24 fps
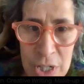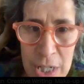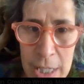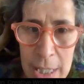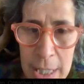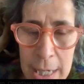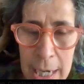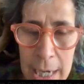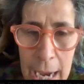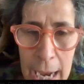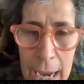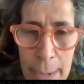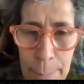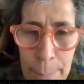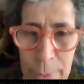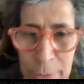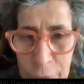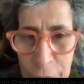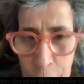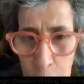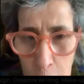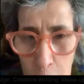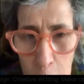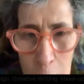And
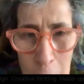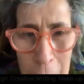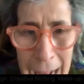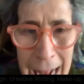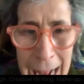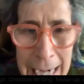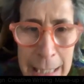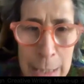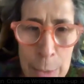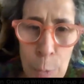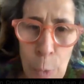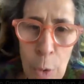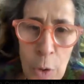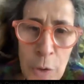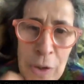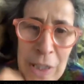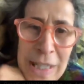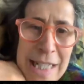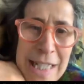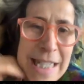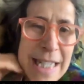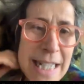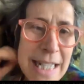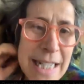before anyone
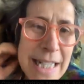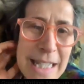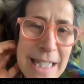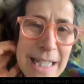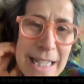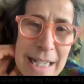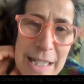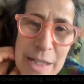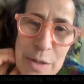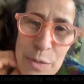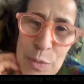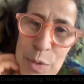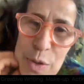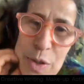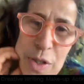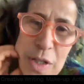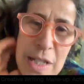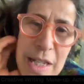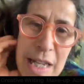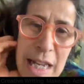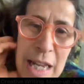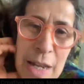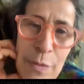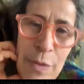listening to this
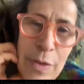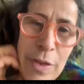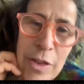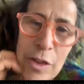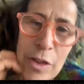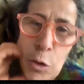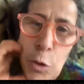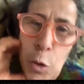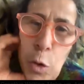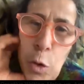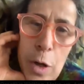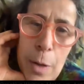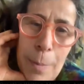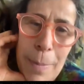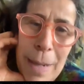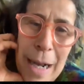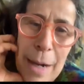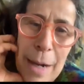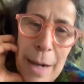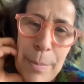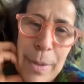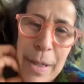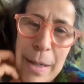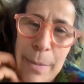was even thought
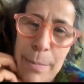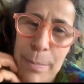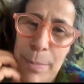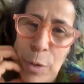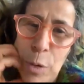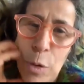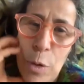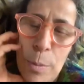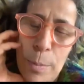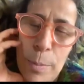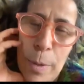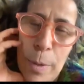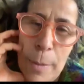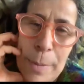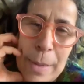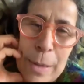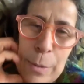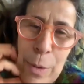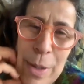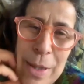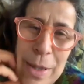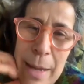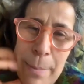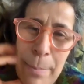about being born, probably
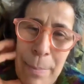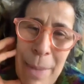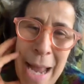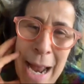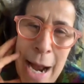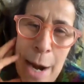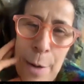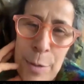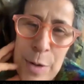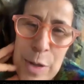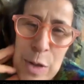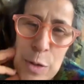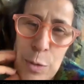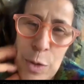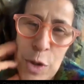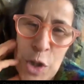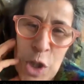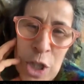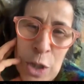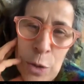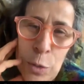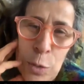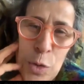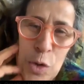when their parents were
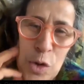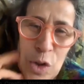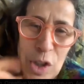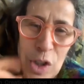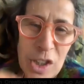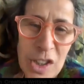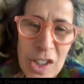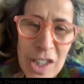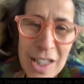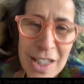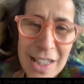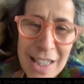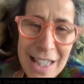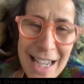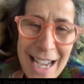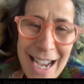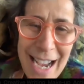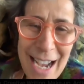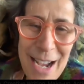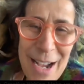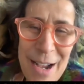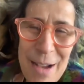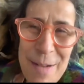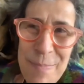children,
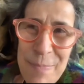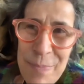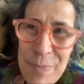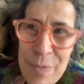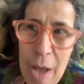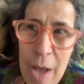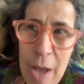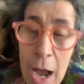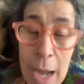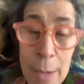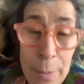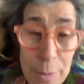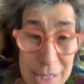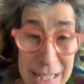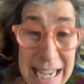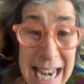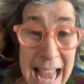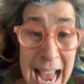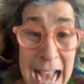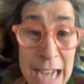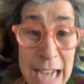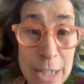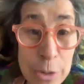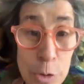I was an
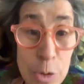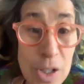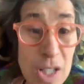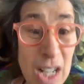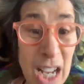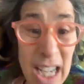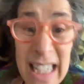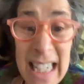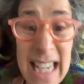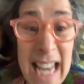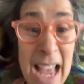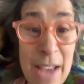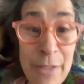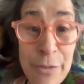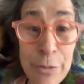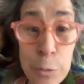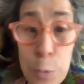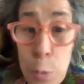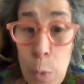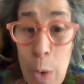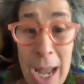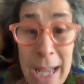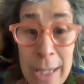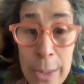actress. I left
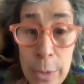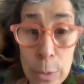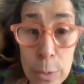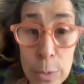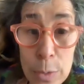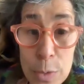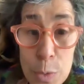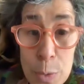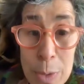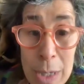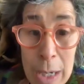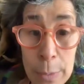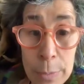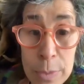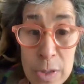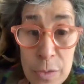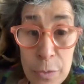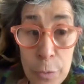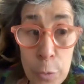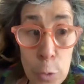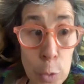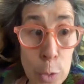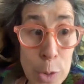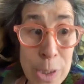Wales when I was
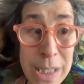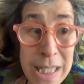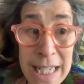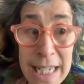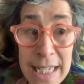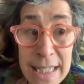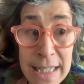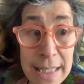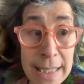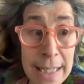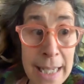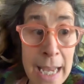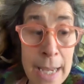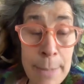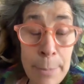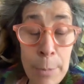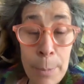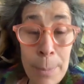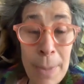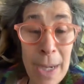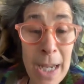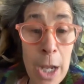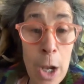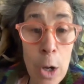14 and came
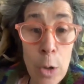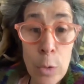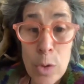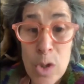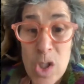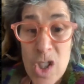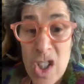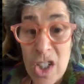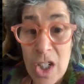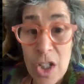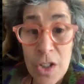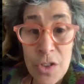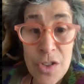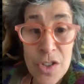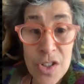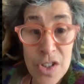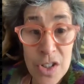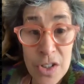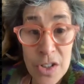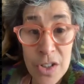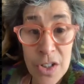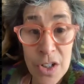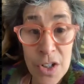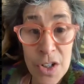on my own to
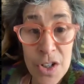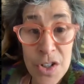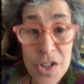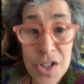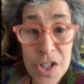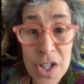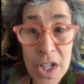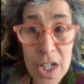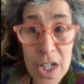London, because